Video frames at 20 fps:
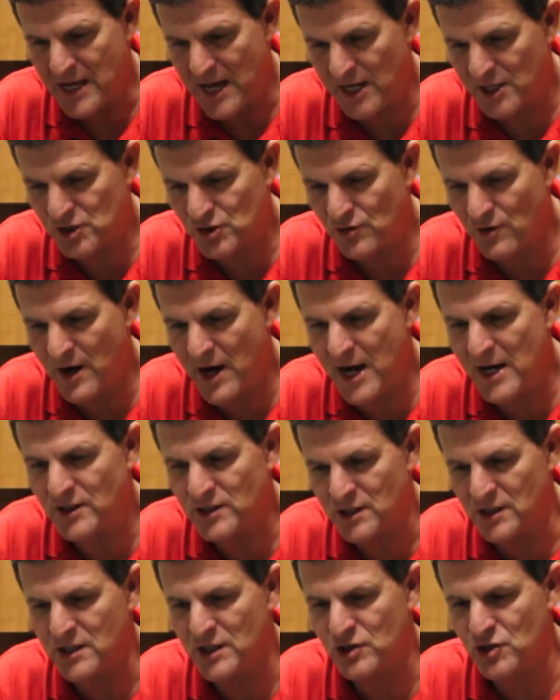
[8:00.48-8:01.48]
x-ray
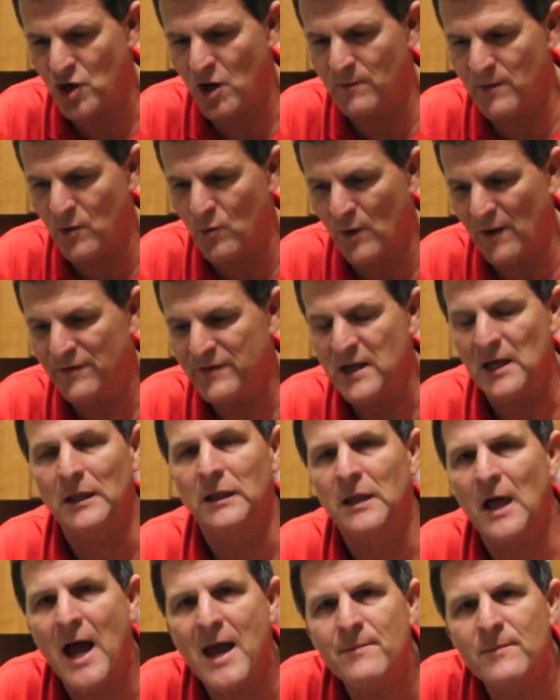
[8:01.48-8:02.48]
to determine what the
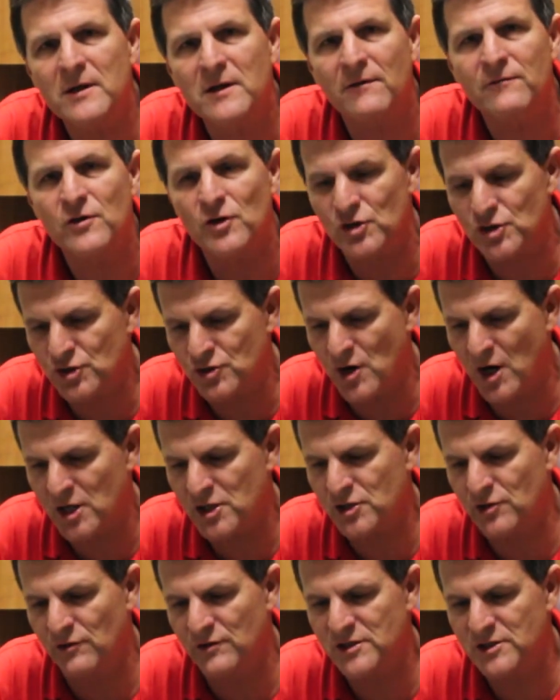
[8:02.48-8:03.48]
alignment of your
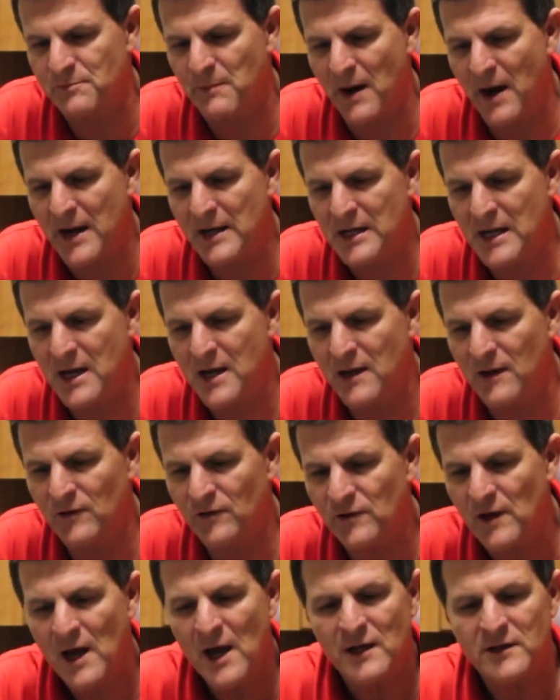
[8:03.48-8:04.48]
structure and spine
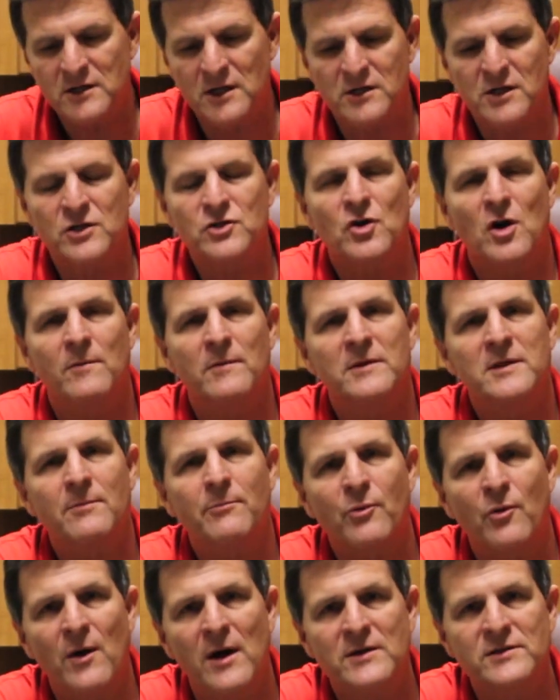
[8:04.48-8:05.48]
is to determine the
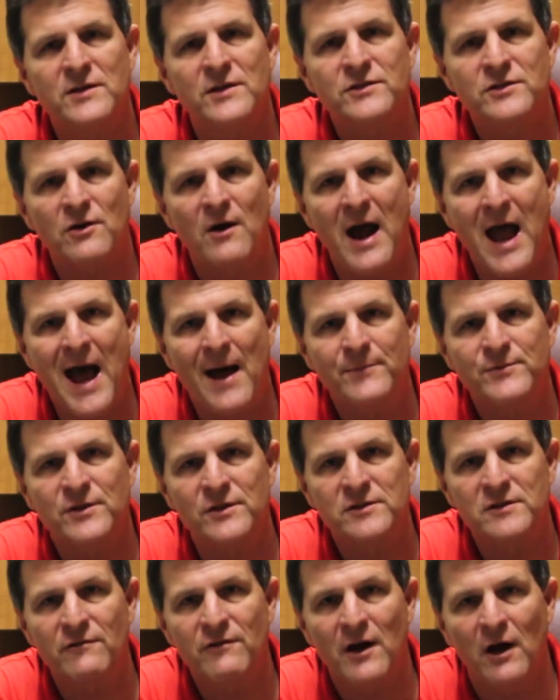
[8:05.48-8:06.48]
presence or
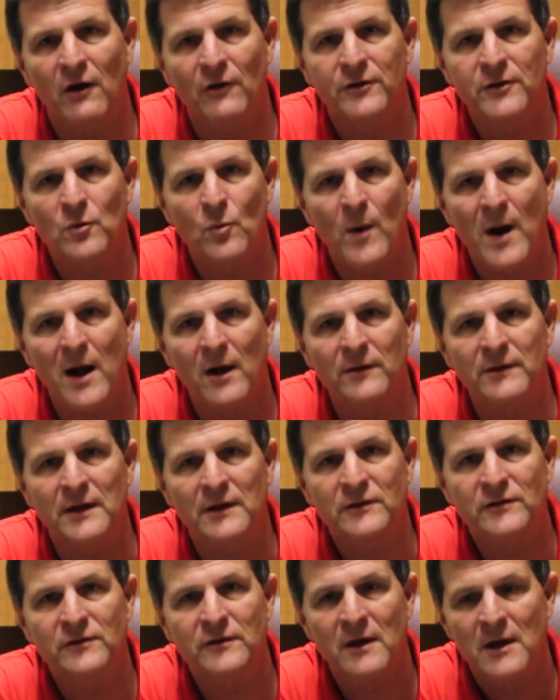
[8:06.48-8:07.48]
absence of health and
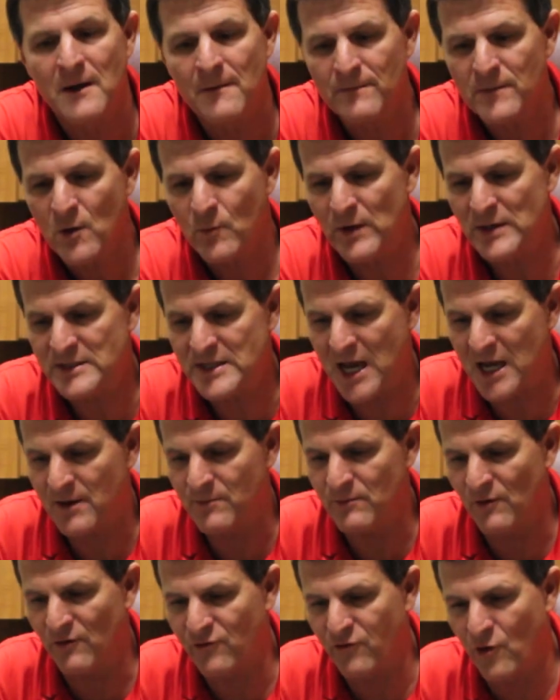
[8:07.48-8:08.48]
wellness. We take
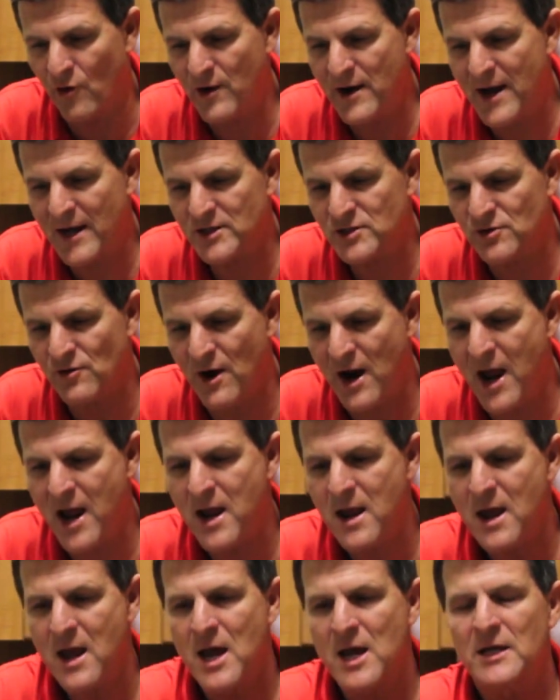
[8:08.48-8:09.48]
a before
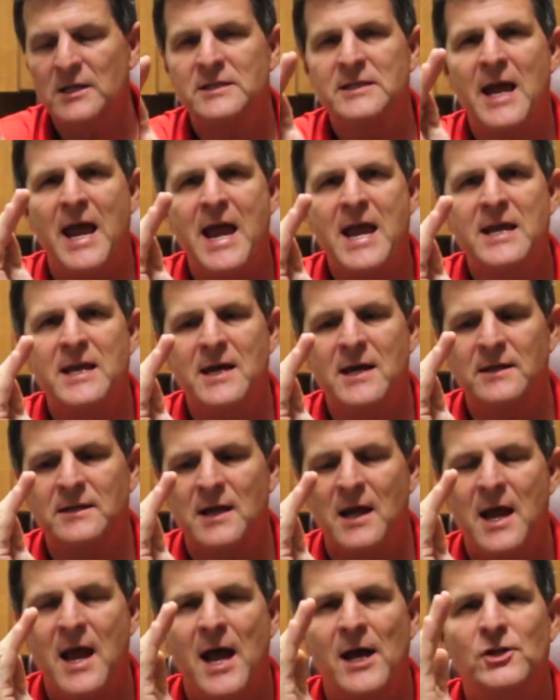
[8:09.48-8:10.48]
x-ray, take
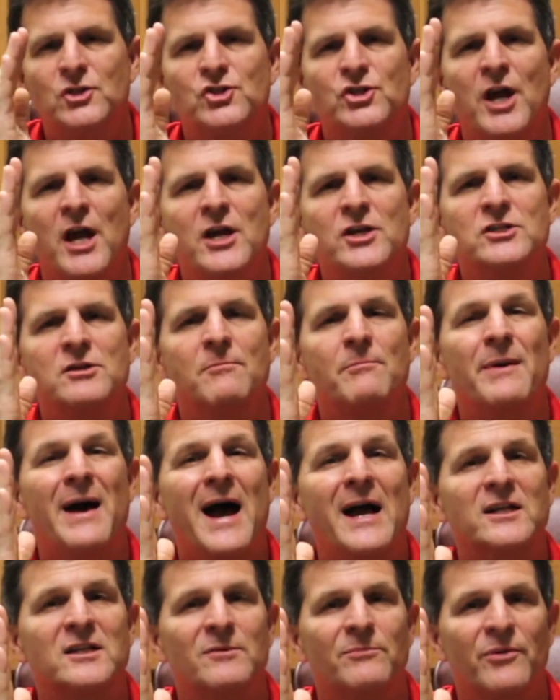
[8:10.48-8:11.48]
it, and change it
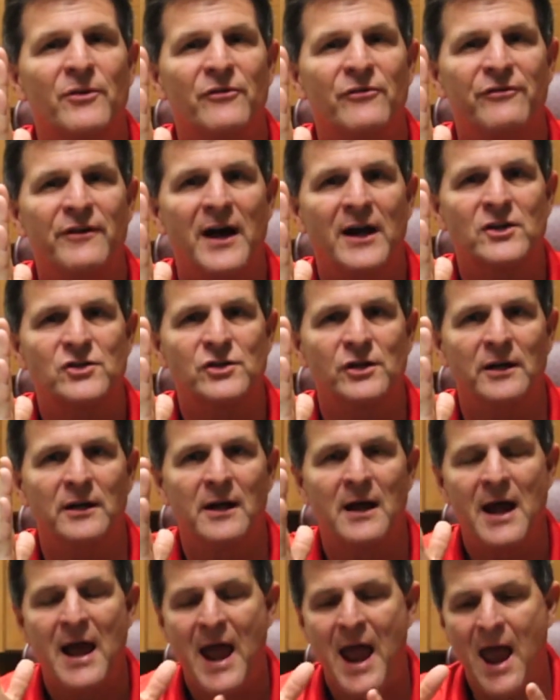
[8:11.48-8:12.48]
back to perfection,
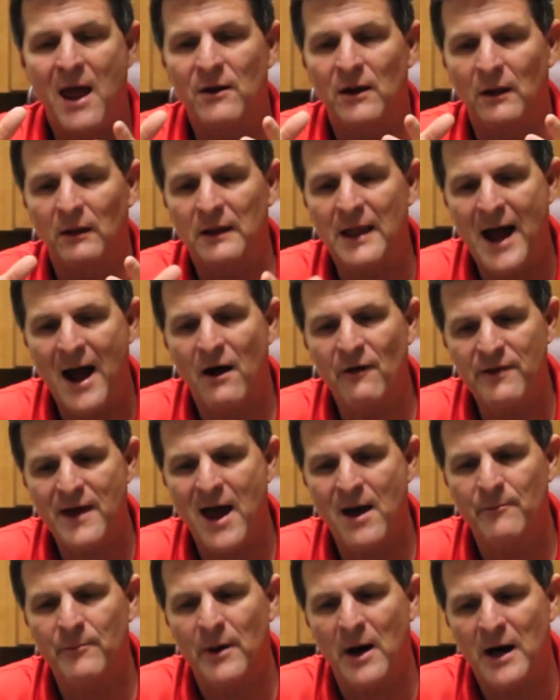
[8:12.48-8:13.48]
and allow
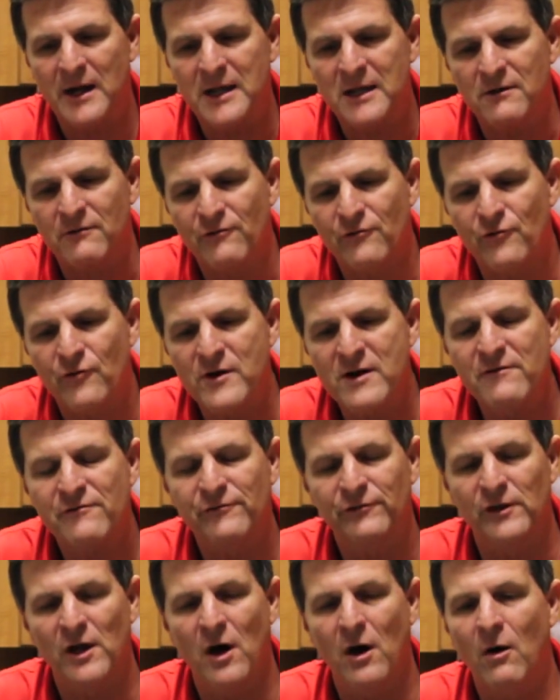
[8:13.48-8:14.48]
that body to free
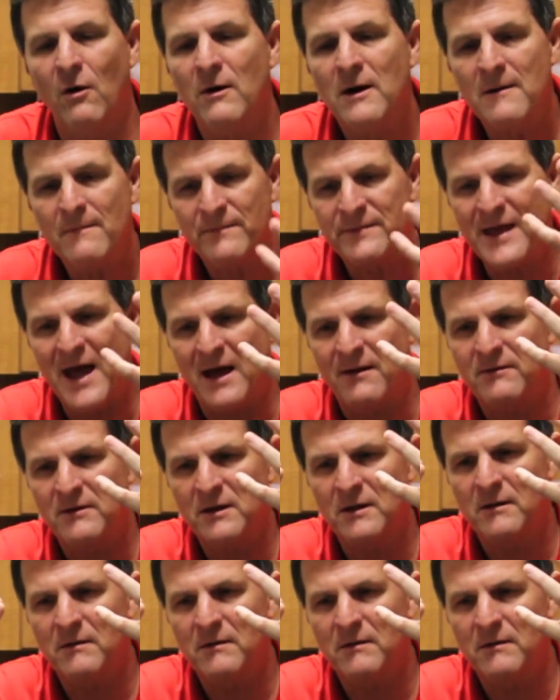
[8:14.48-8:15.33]
flow that